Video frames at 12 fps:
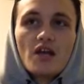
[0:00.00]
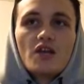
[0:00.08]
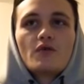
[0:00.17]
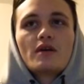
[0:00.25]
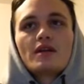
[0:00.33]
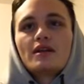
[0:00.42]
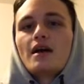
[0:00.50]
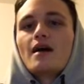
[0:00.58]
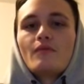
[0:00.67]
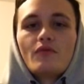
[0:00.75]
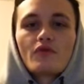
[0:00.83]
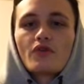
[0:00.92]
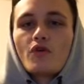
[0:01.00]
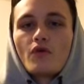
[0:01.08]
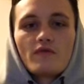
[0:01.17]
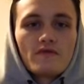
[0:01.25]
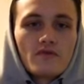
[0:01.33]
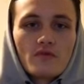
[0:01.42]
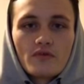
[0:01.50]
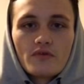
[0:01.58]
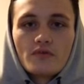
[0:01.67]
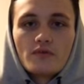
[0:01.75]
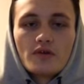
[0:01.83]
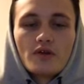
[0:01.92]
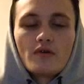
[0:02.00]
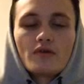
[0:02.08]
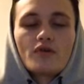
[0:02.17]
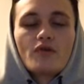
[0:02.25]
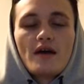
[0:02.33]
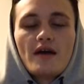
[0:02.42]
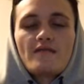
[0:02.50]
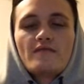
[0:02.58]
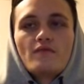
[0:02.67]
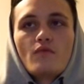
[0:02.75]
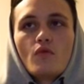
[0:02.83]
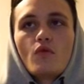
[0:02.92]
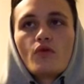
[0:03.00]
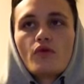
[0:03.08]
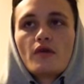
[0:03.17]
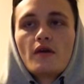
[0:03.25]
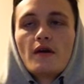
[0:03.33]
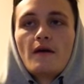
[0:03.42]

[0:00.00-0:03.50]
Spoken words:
You'll get a lot more going for you. You'll have more